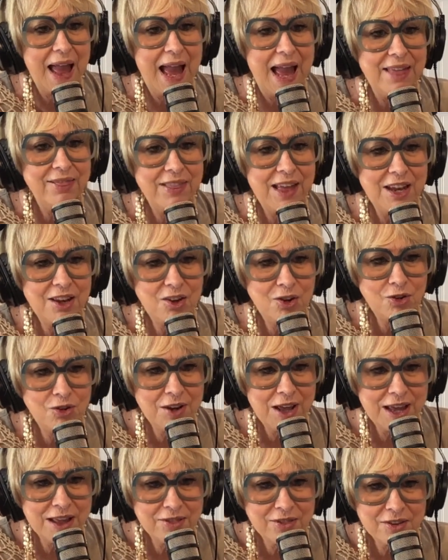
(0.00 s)
And then you
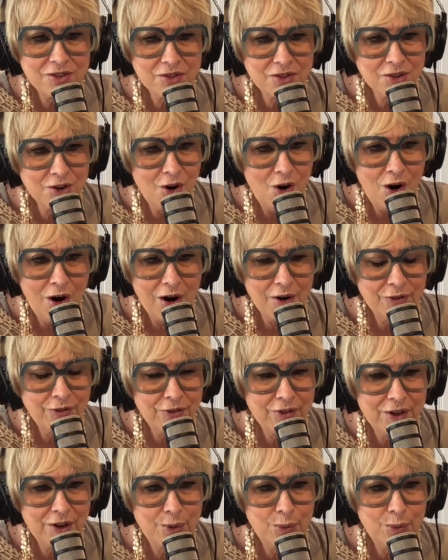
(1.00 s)
take the scarf,